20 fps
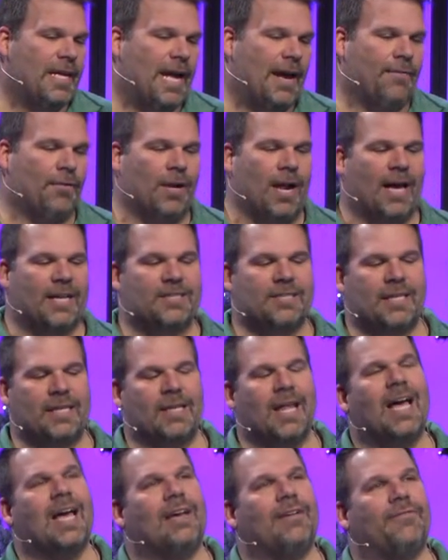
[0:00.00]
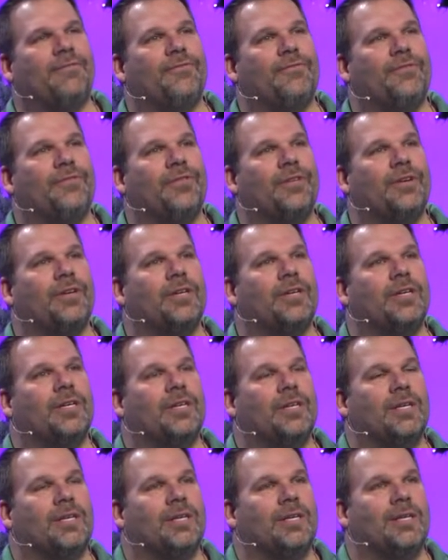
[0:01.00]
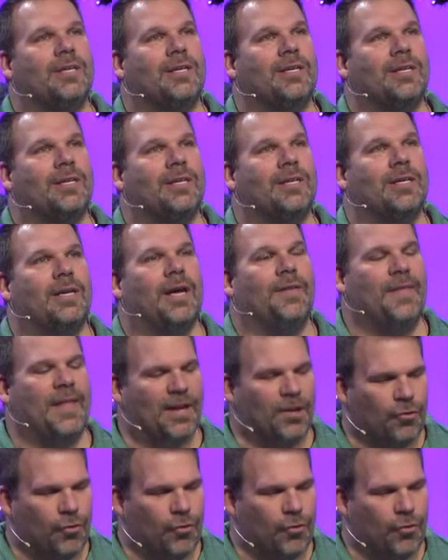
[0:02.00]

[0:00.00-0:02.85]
everlasting life. And then